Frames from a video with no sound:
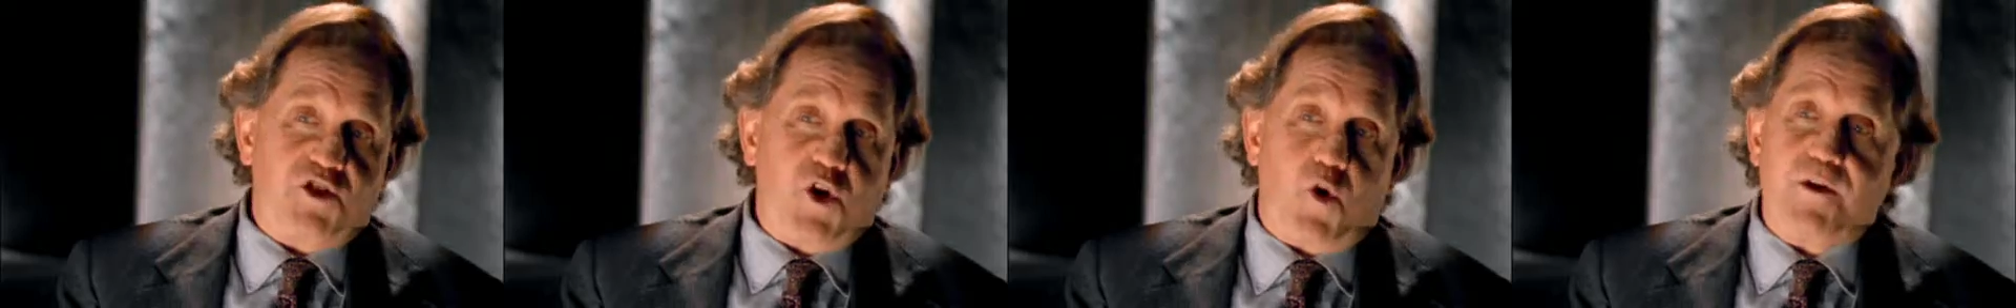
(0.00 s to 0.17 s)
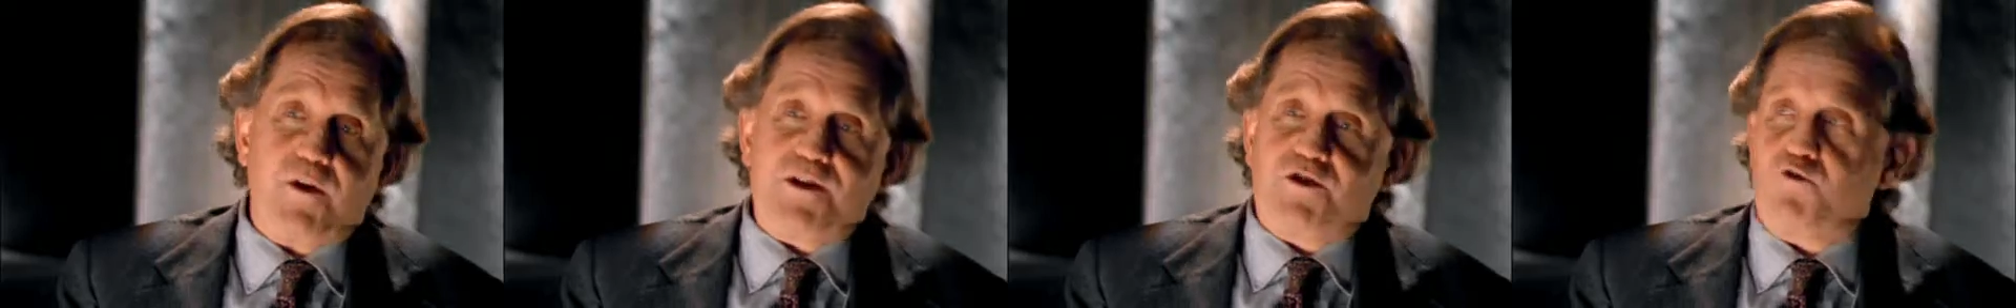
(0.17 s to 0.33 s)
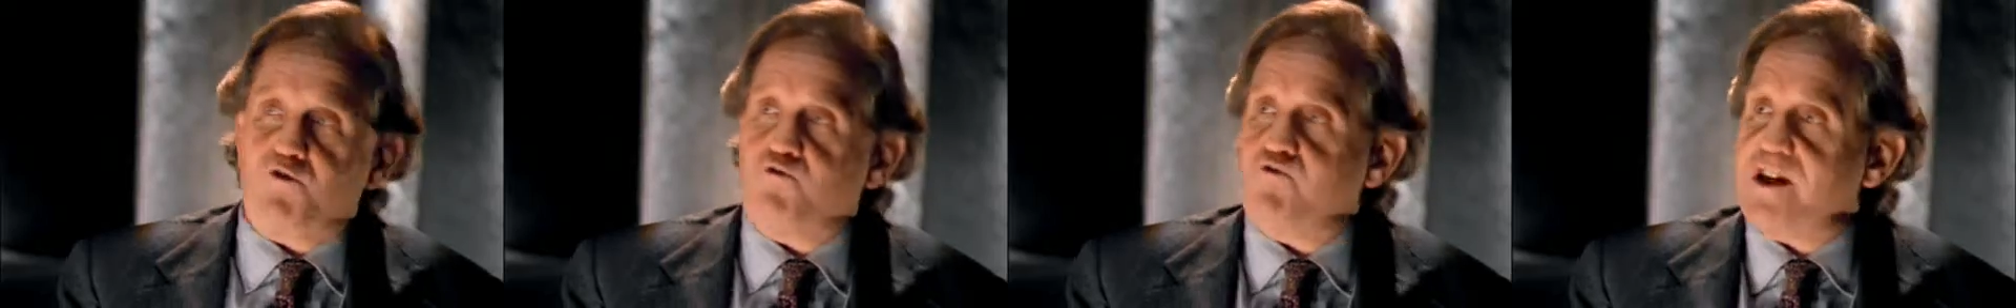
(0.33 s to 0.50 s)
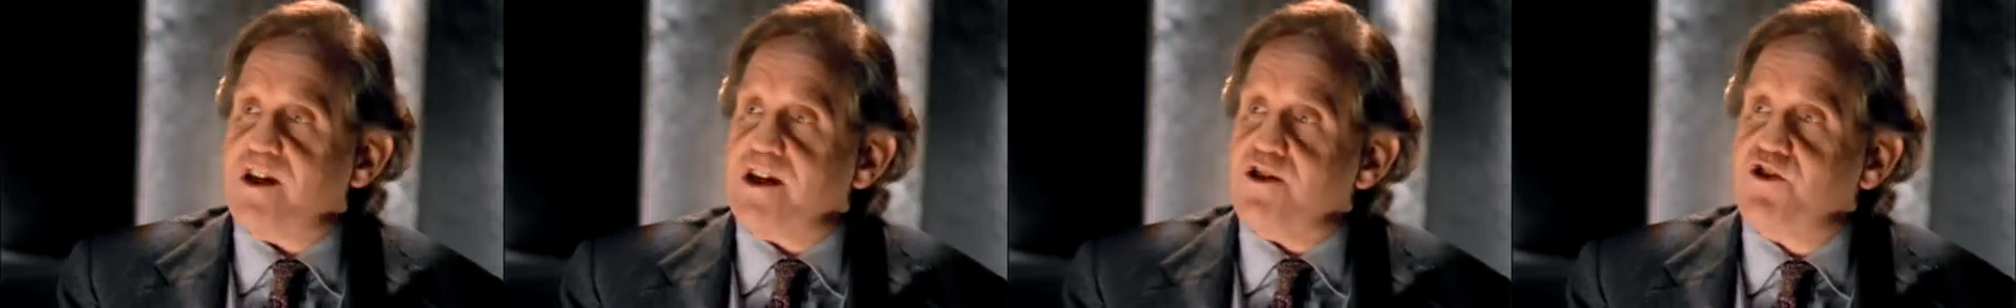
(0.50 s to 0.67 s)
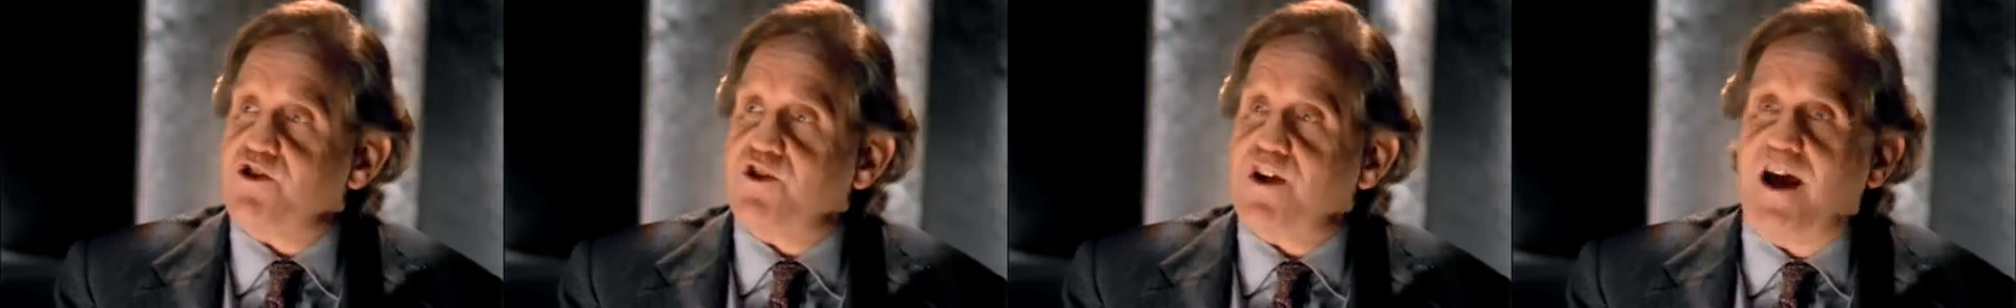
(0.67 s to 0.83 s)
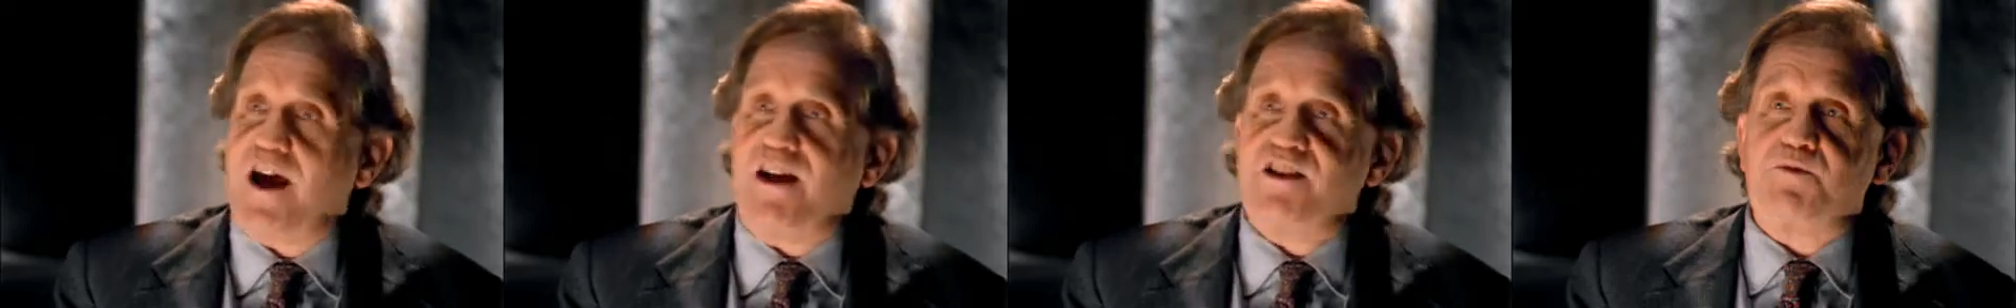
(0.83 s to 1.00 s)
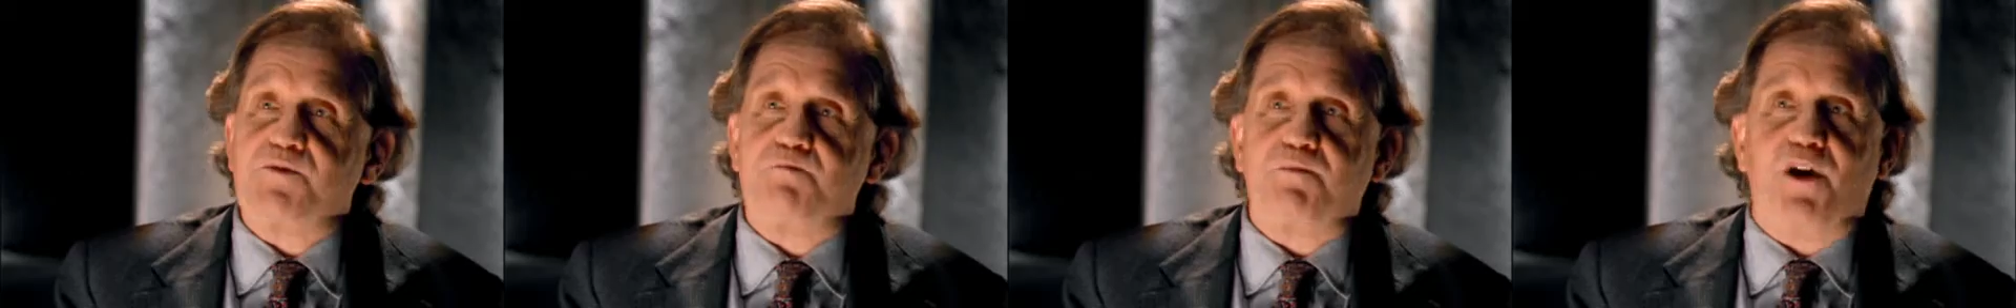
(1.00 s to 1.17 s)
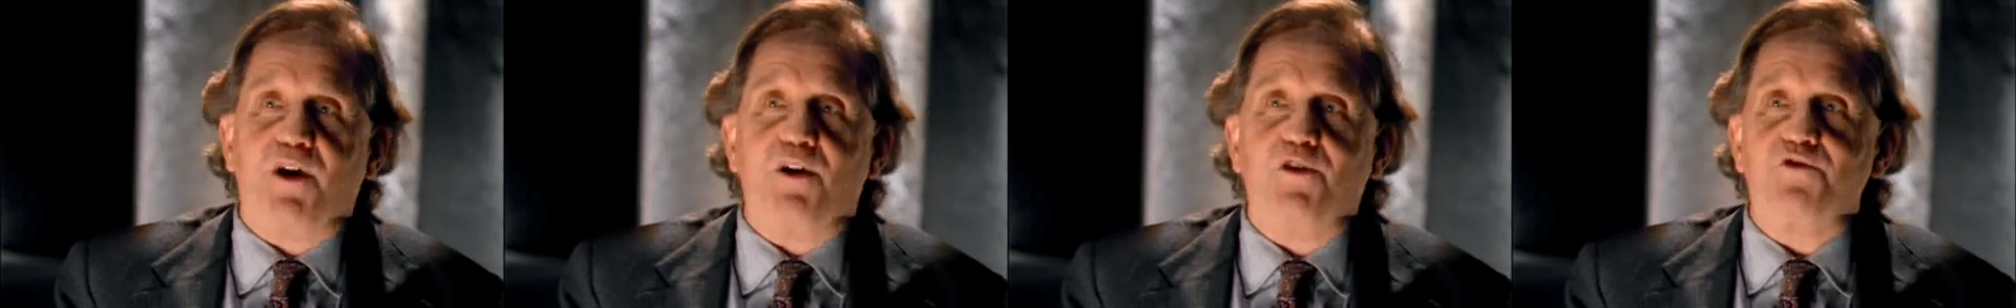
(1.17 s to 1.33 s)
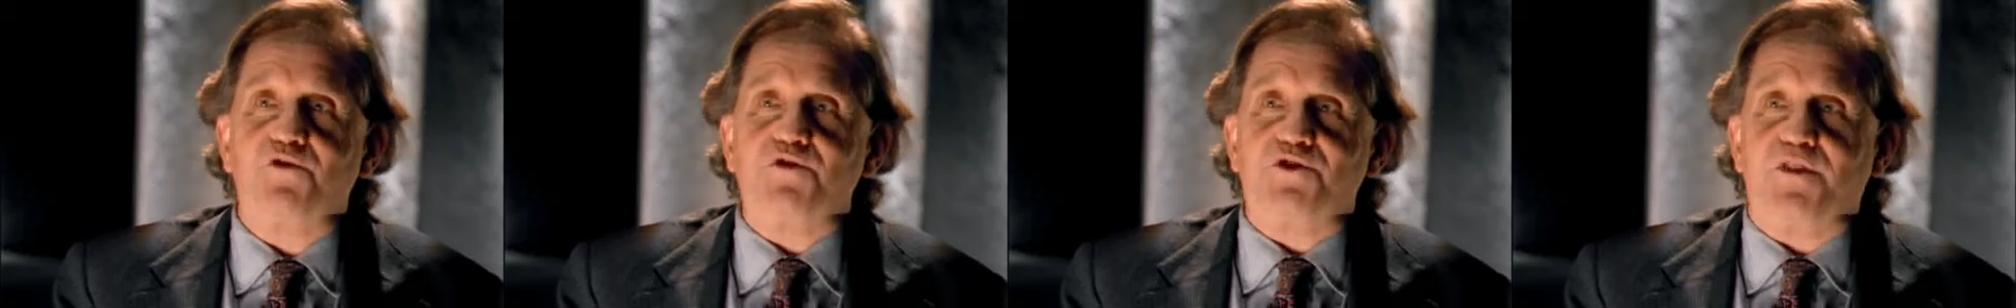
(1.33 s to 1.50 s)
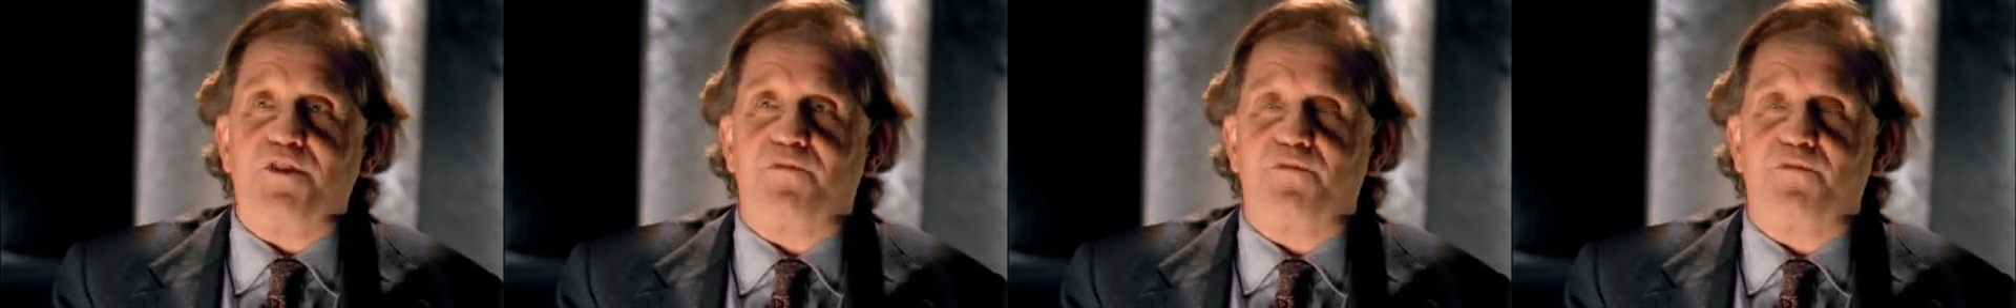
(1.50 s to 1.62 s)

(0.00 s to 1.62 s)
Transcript: always a risk, I suppose,